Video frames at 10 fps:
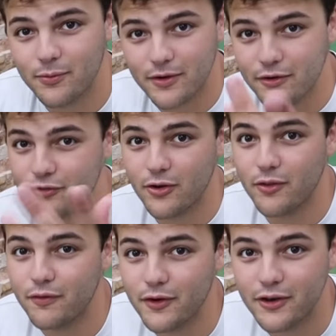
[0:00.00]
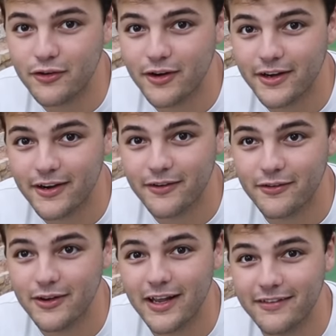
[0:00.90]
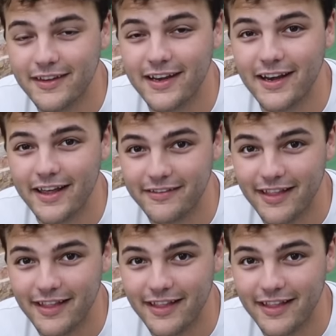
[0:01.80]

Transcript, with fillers: wanted to show the footage on here so you guys can get a nice